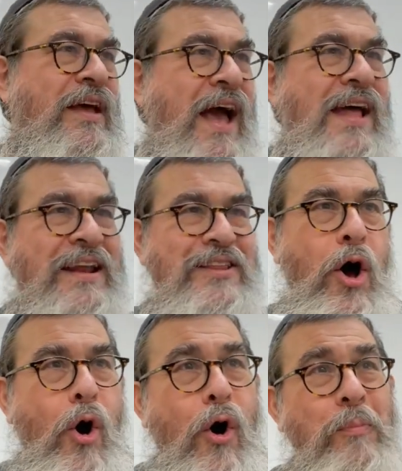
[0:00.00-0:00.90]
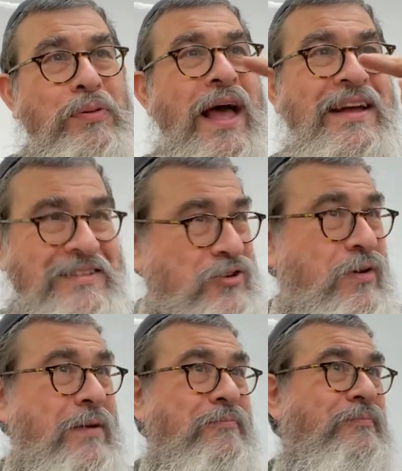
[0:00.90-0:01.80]
And the whole play is a
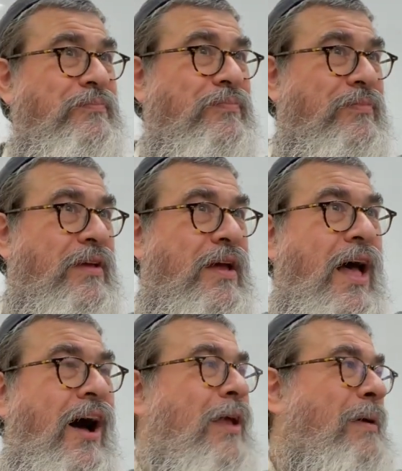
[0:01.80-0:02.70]
dream. He